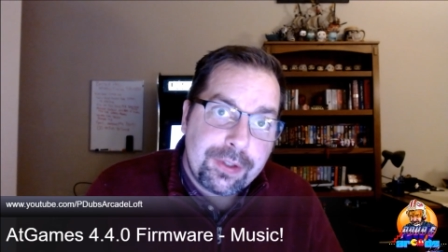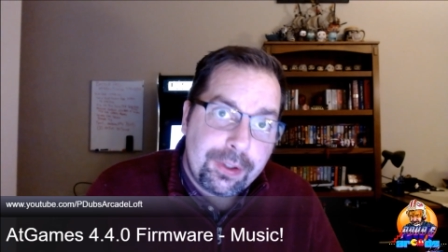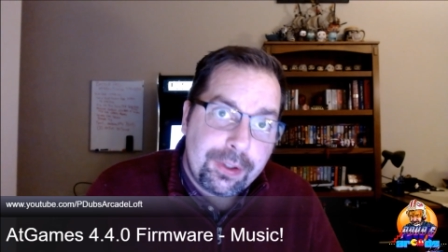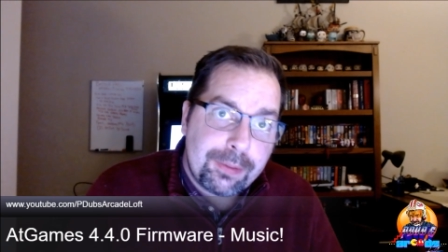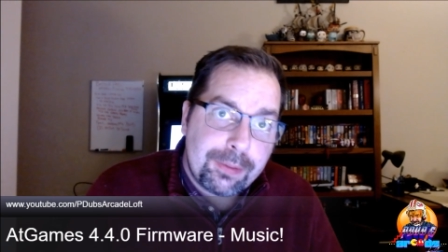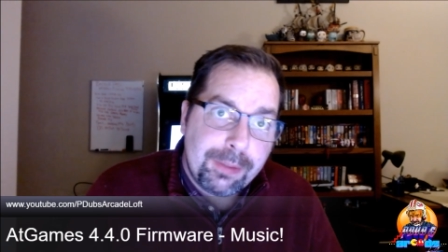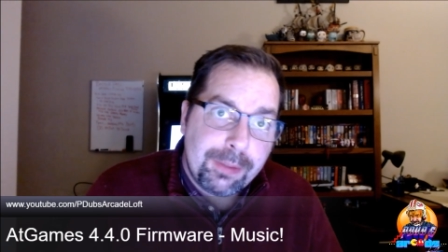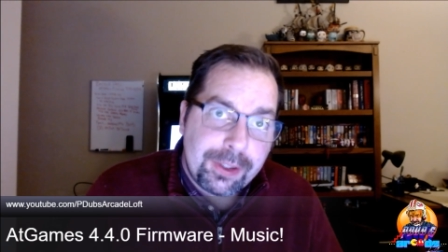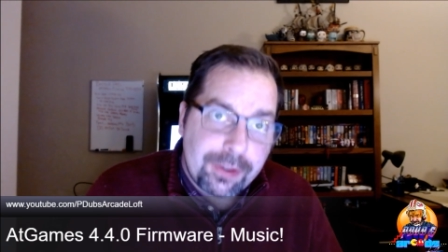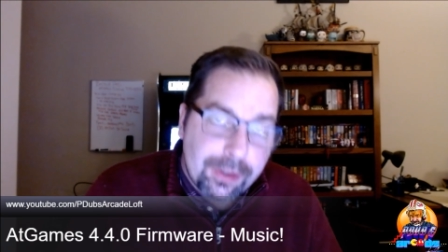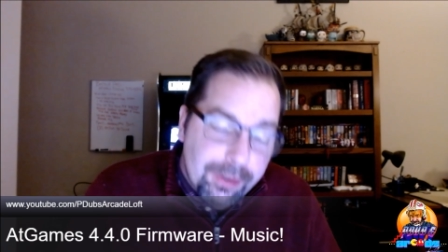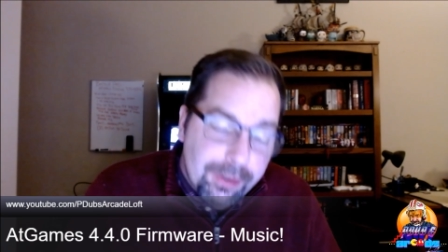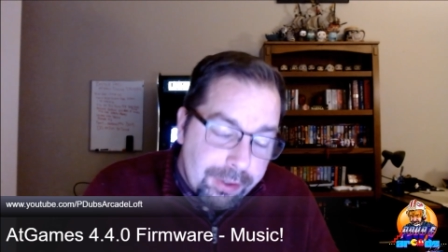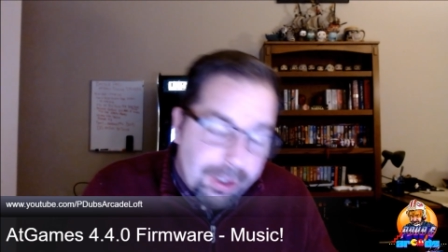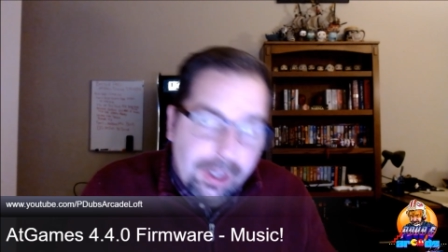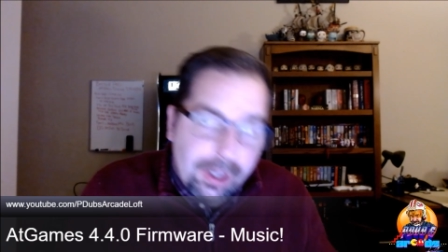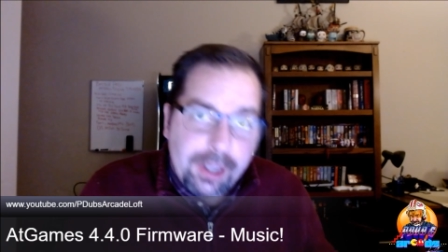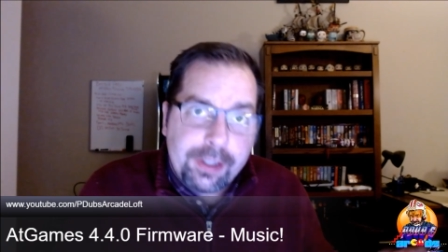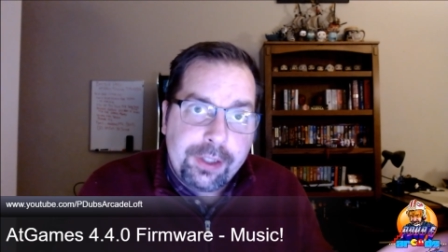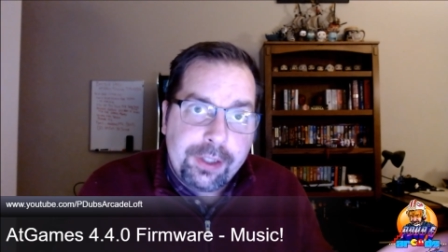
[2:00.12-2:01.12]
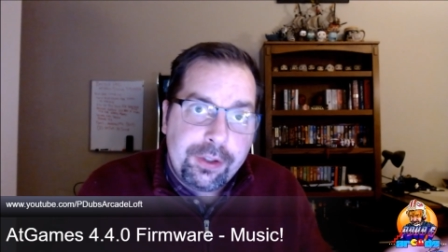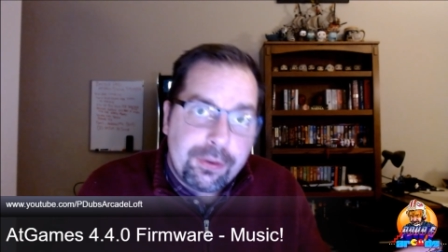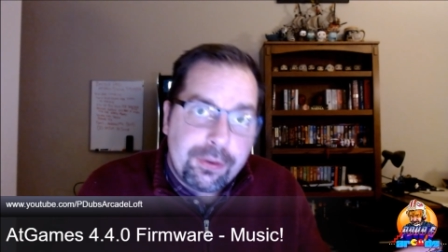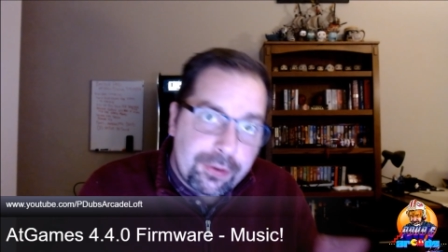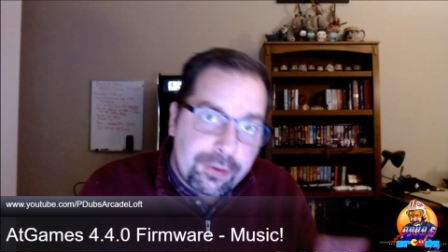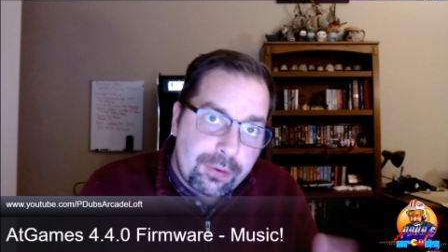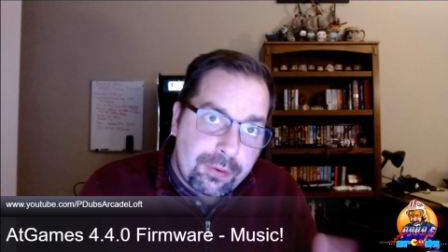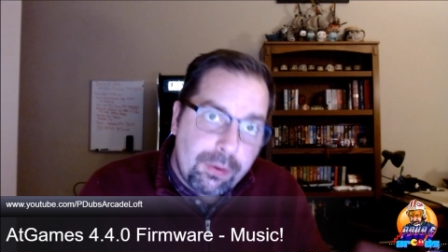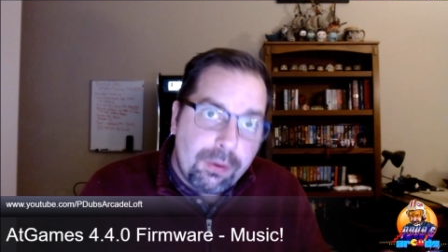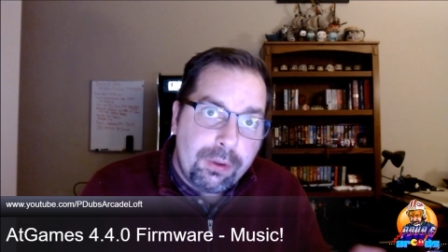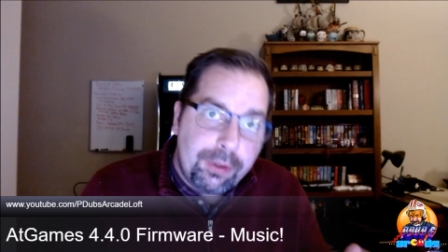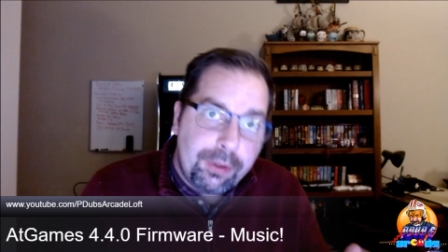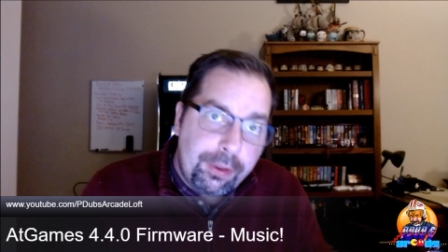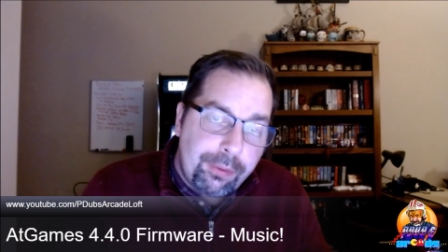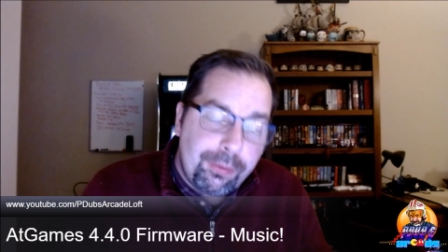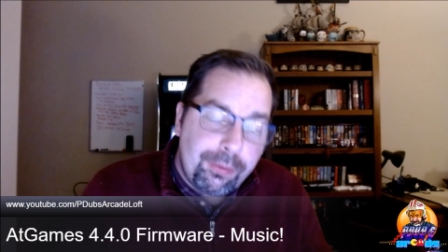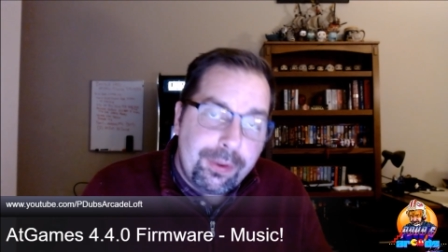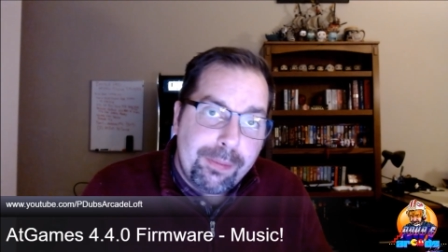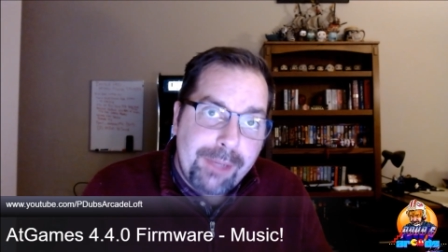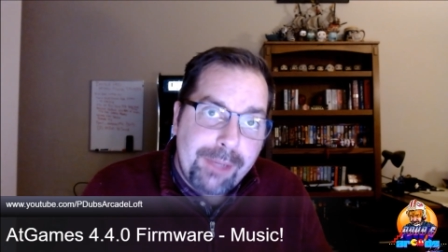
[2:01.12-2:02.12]
Ultimate turned on and you're scrolling
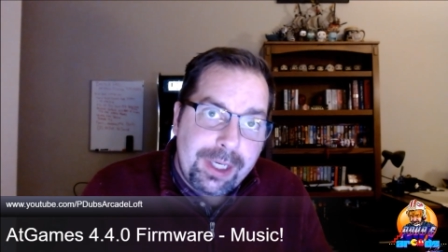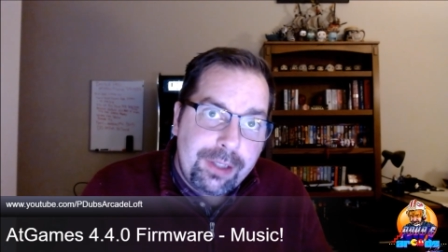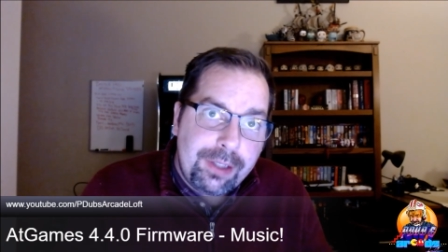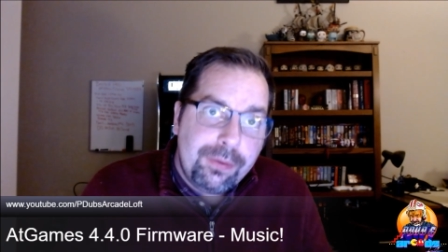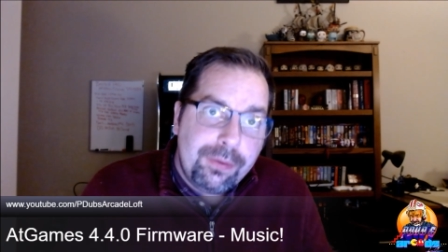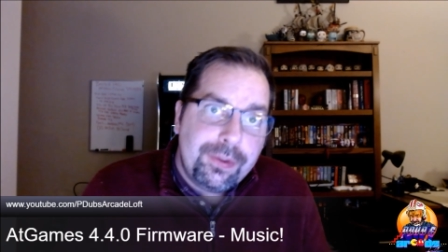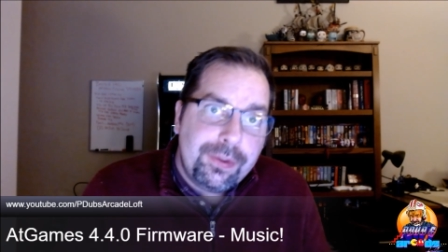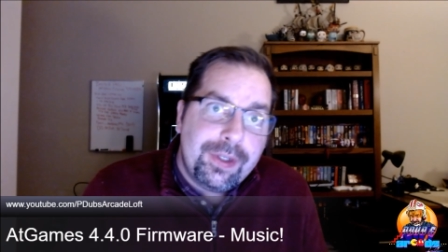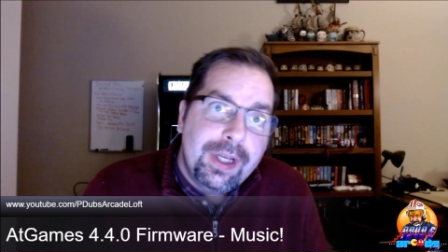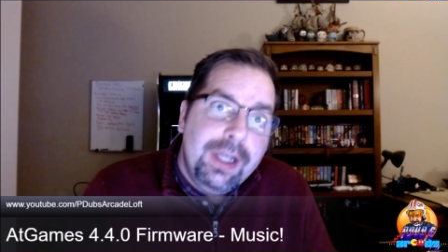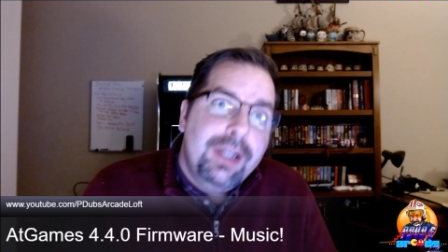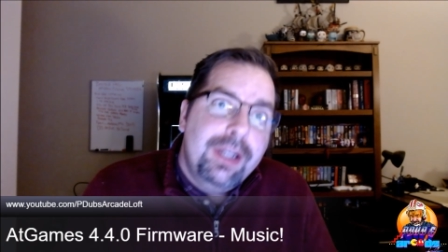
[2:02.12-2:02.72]
through the menus,